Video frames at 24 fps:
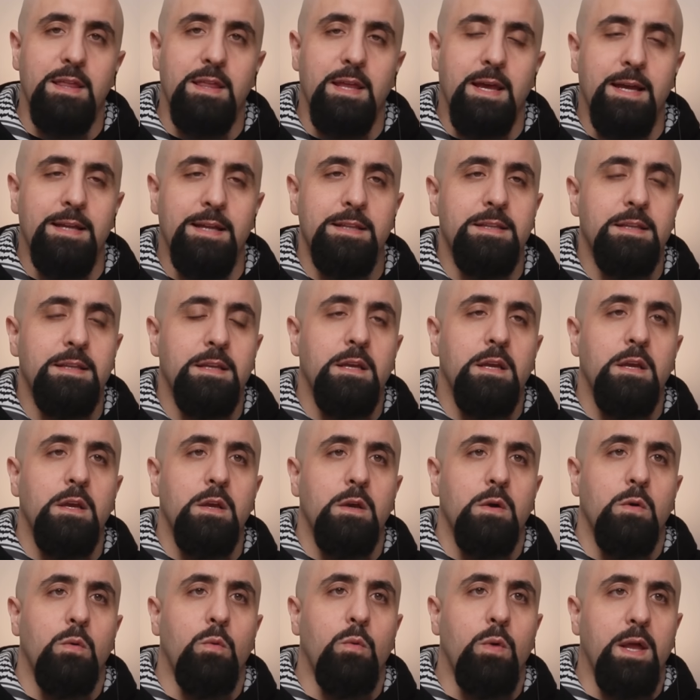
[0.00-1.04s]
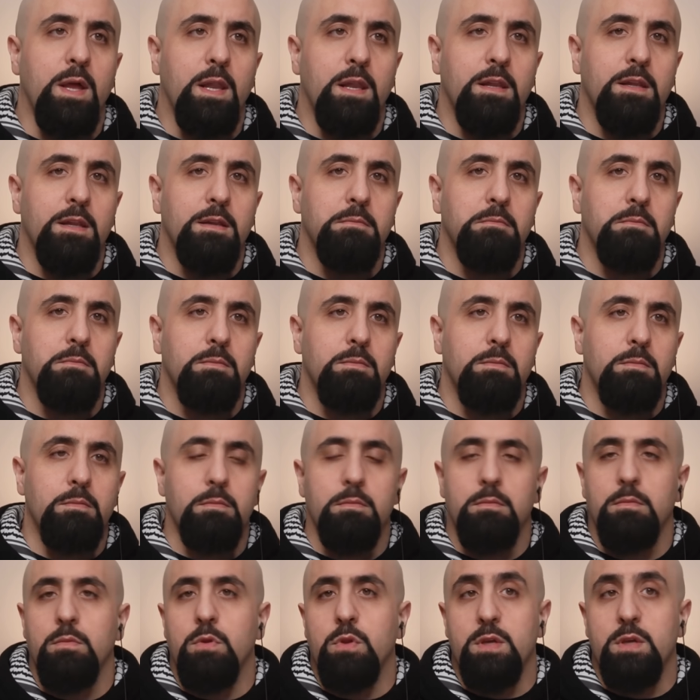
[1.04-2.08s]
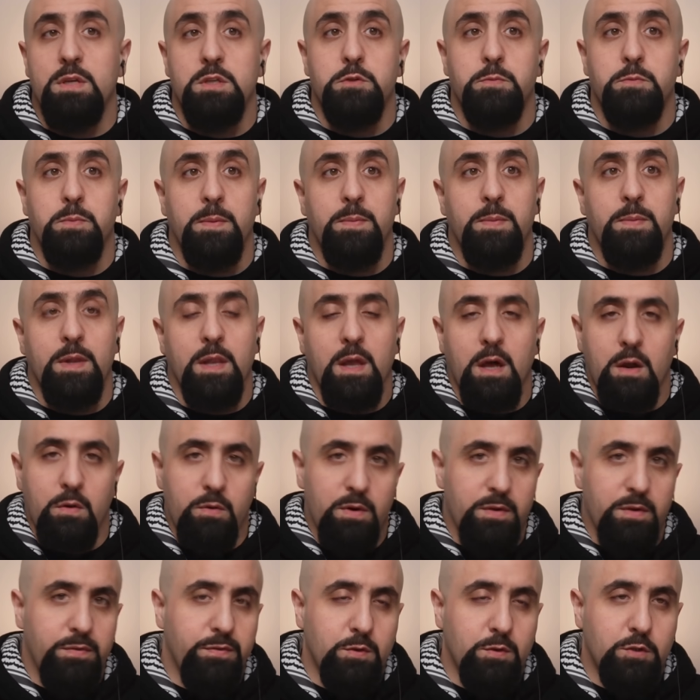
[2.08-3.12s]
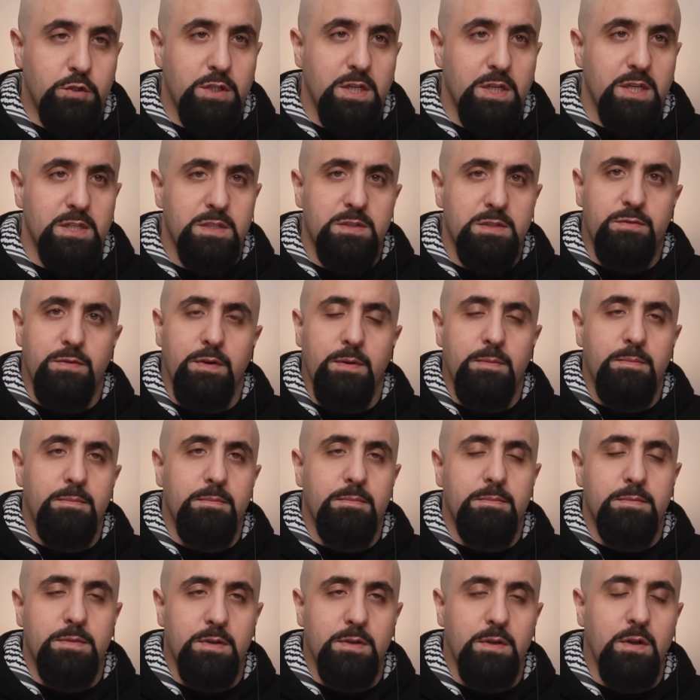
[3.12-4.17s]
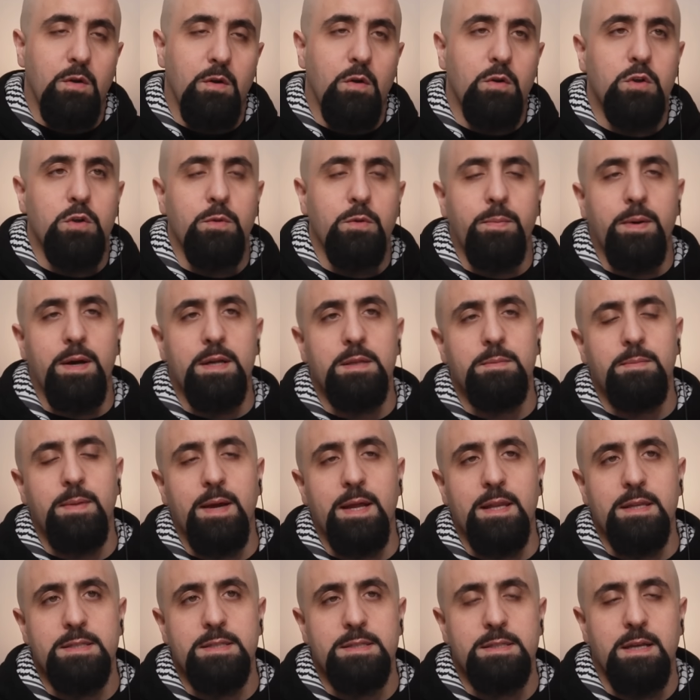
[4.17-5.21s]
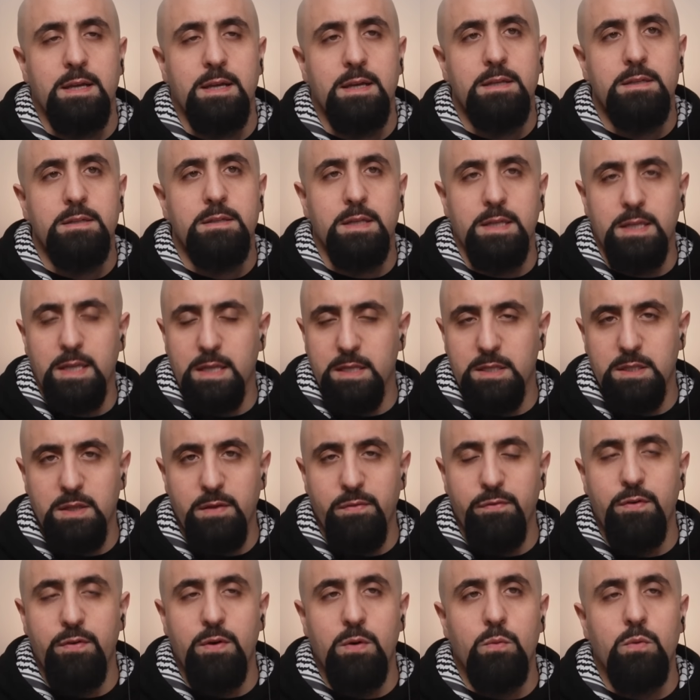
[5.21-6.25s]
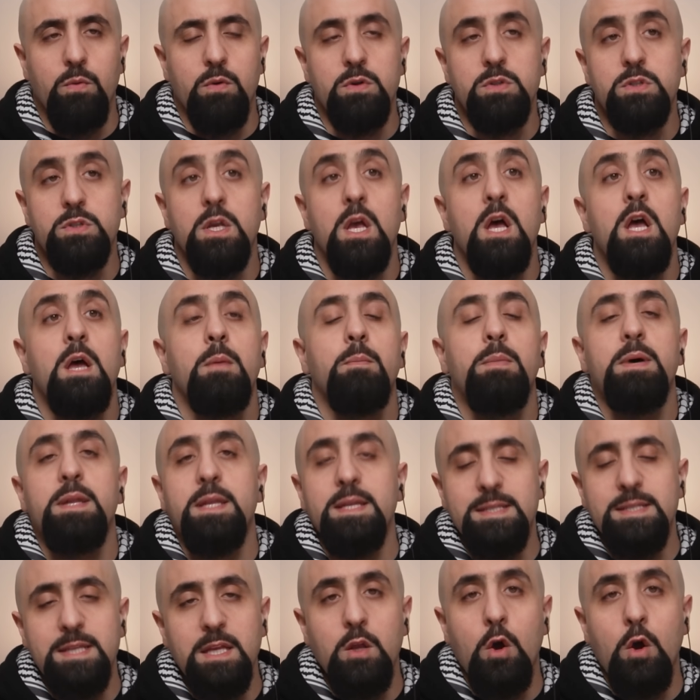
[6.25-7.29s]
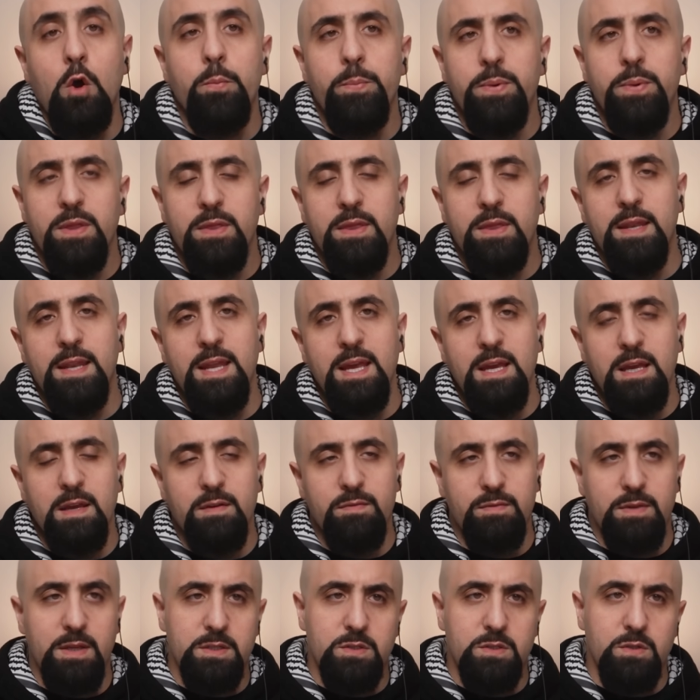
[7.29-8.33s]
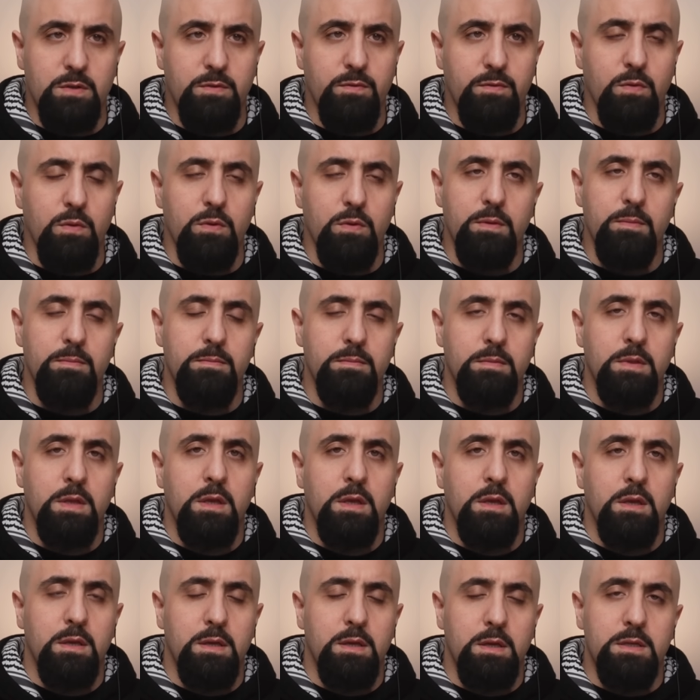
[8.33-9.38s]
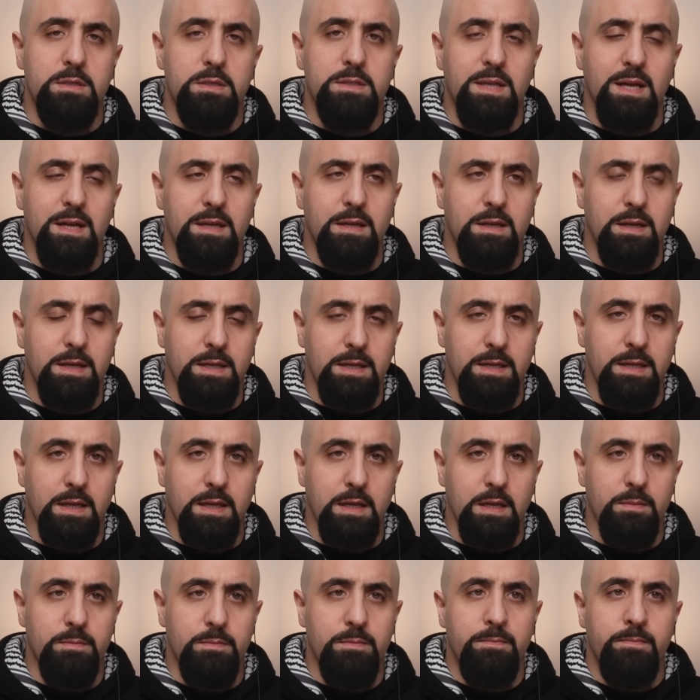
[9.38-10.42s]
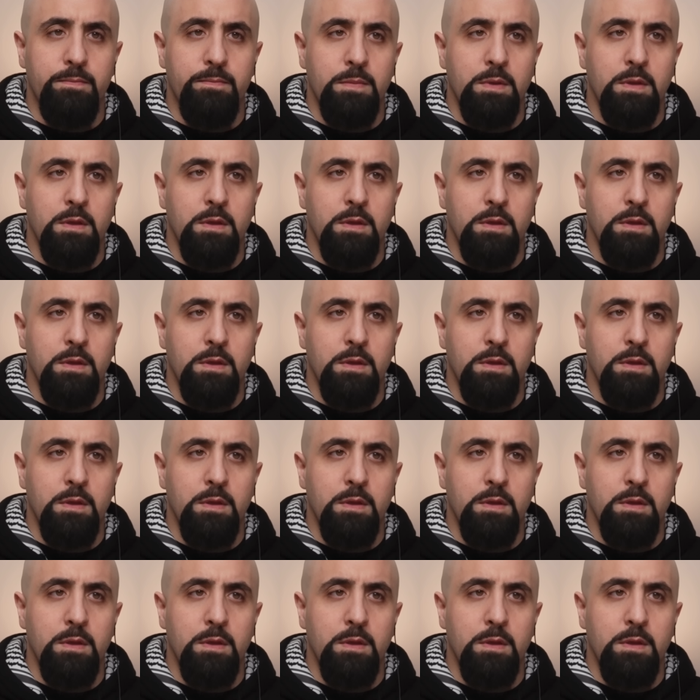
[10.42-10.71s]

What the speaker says: that, well, these people are refugees from, occupied Palestine in different words, but he said, open the Negev desert for them, Sahara and Naqab.